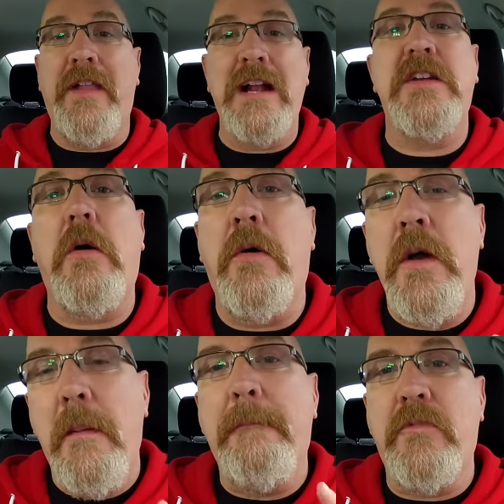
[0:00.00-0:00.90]
That's how
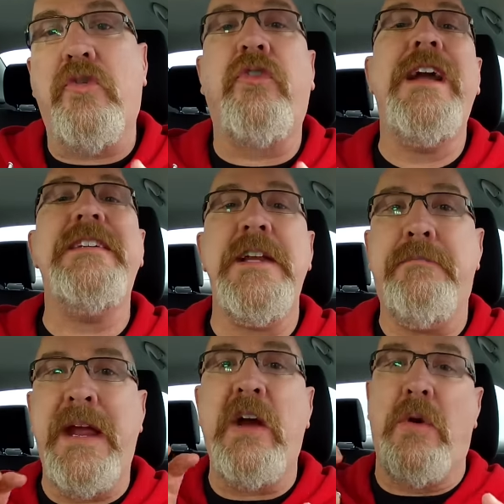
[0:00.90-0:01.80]
crazy
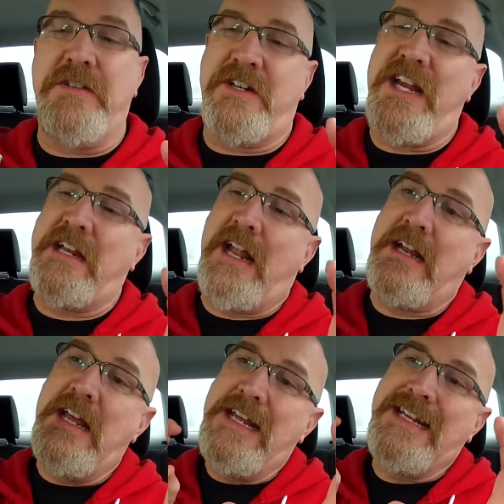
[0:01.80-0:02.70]
big it was because you had to like
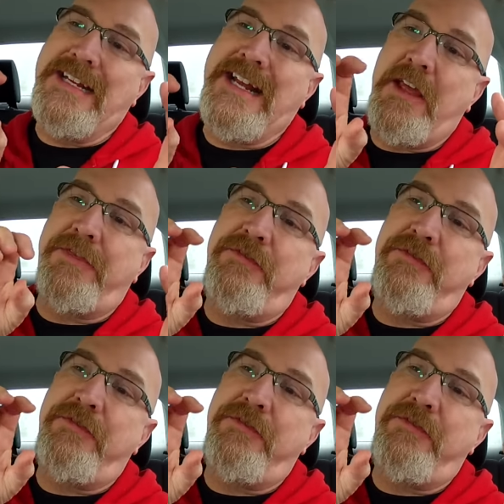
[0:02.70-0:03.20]
get